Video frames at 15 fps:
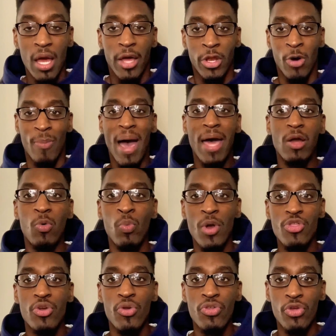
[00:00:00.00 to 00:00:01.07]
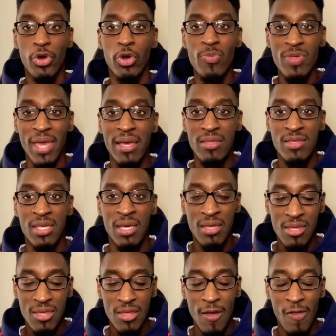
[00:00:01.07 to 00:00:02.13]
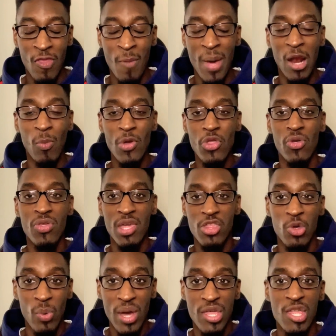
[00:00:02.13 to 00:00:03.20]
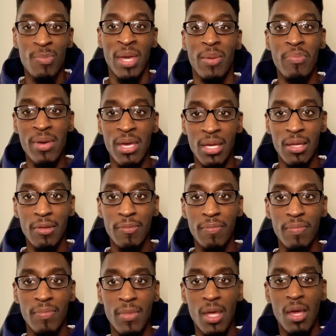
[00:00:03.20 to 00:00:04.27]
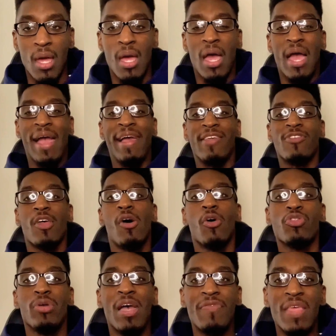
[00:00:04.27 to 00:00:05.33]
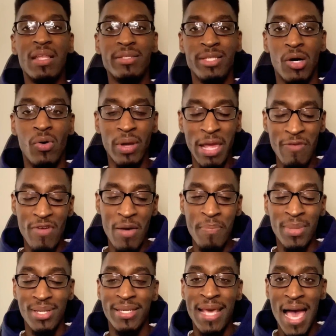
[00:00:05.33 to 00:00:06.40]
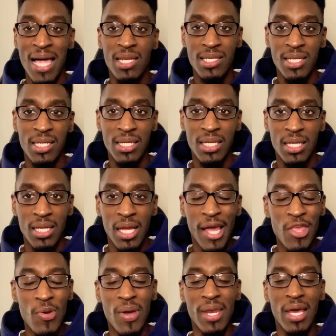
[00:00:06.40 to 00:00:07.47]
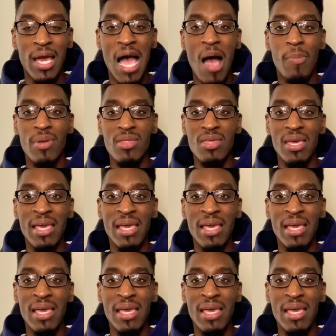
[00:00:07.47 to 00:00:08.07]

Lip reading: No matter what your circumstance is, no matter what your situation may be, as long as you have that don't give up mentality, you can accomplish